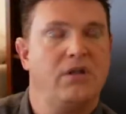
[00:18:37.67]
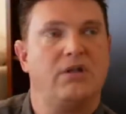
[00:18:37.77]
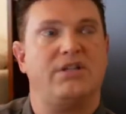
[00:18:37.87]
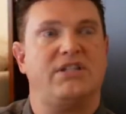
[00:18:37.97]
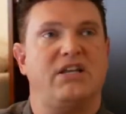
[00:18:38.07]

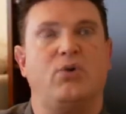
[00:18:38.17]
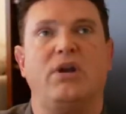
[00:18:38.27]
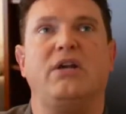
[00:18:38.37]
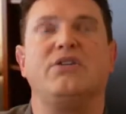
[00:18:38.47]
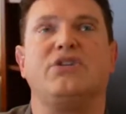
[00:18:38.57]
let's see,
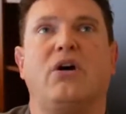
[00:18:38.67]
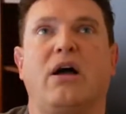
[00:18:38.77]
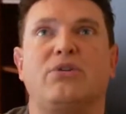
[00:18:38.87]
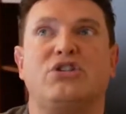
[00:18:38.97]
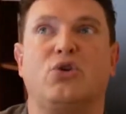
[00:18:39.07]
20 years ago
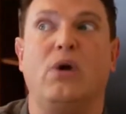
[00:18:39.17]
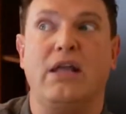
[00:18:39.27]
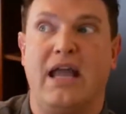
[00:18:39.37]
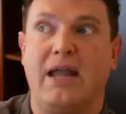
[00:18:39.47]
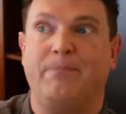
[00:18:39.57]
I was
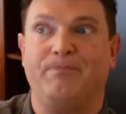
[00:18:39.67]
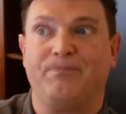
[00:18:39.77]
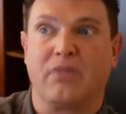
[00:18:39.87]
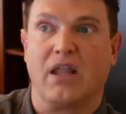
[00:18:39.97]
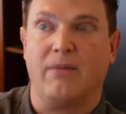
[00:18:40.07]
28,
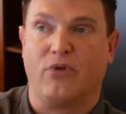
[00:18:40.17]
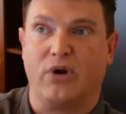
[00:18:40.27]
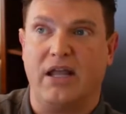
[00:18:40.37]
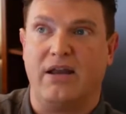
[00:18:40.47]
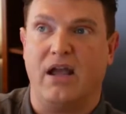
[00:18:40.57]
I'm
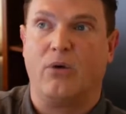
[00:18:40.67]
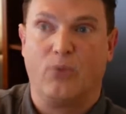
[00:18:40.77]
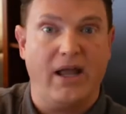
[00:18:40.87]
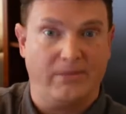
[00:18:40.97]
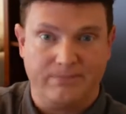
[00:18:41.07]
48 now,
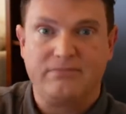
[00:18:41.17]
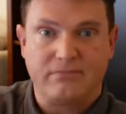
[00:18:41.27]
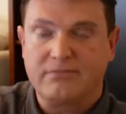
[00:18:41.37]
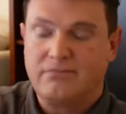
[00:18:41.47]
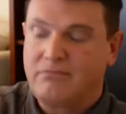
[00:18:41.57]
right.
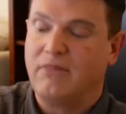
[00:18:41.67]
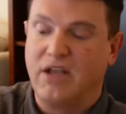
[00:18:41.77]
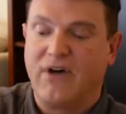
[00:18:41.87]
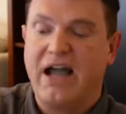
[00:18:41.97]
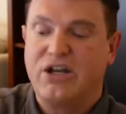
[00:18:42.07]

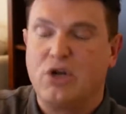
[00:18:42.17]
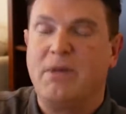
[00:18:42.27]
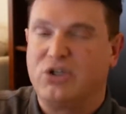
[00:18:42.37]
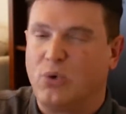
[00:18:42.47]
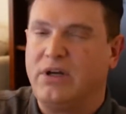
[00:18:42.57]
If I had shown
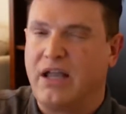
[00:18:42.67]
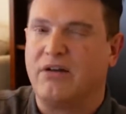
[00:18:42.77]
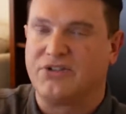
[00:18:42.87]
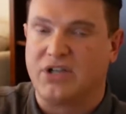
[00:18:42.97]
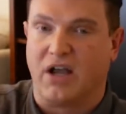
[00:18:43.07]
my
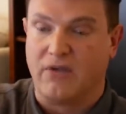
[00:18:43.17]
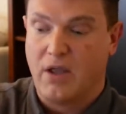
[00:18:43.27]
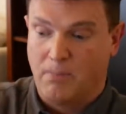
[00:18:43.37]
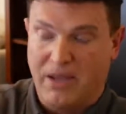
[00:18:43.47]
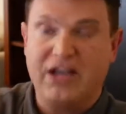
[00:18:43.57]
28-year-old
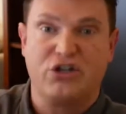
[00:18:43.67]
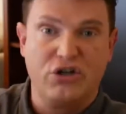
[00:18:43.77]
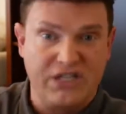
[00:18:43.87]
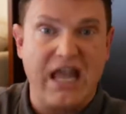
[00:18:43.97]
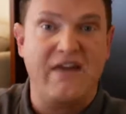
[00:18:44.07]
self
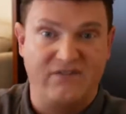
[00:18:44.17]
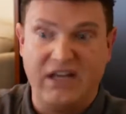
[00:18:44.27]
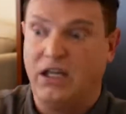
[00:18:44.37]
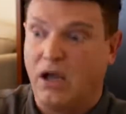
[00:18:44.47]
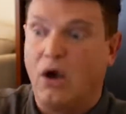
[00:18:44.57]
pictures and
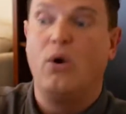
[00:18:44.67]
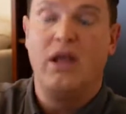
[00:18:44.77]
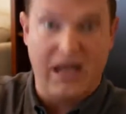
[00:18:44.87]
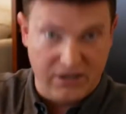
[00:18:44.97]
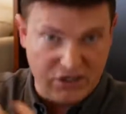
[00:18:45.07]
video
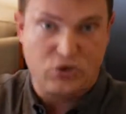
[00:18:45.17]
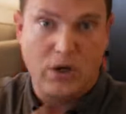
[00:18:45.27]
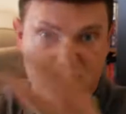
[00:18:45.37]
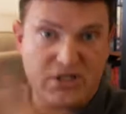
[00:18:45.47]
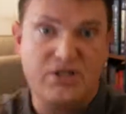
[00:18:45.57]
and
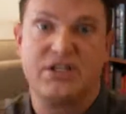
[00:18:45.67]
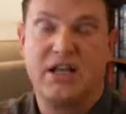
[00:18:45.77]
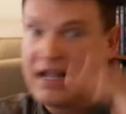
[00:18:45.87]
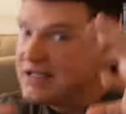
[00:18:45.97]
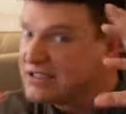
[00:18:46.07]
descriptions
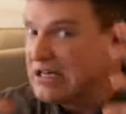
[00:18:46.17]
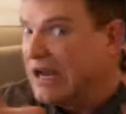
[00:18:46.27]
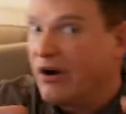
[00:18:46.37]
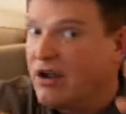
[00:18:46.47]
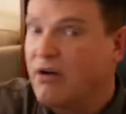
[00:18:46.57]
and
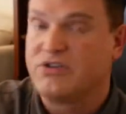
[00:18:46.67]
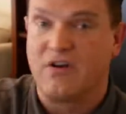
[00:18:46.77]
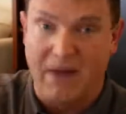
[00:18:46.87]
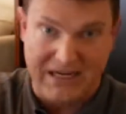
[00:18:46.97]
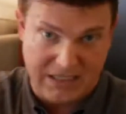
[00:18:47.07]
scenarios
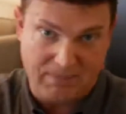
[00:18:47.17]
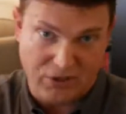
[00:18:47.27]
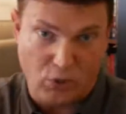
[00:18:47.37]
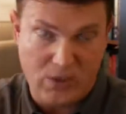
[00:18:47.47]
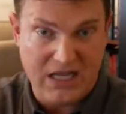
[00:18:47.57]
of my
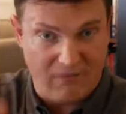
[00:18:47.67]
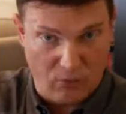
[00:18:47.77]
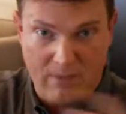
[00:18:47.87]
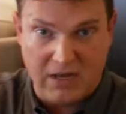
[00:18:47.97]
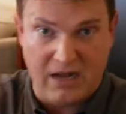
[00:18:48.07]
typical week of the
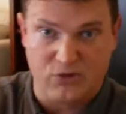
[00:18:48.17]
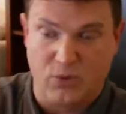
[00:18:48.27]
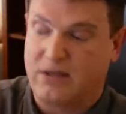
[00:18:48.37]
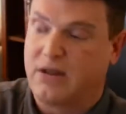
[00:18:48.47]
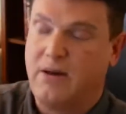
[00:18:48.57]
women I was
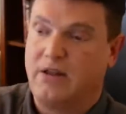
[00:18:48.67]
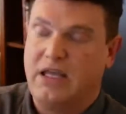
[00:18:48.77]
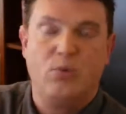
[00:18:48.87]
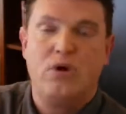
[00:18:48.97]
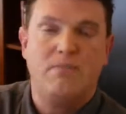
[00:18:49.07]
with,
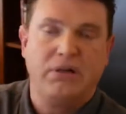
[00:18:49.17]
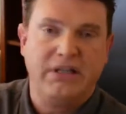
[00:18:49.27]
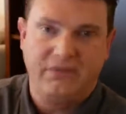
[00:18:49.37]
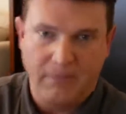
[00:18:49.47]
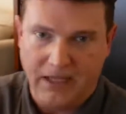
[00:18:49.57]
he wouldn't
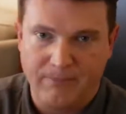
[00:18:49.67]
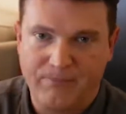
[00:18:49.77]
believe me.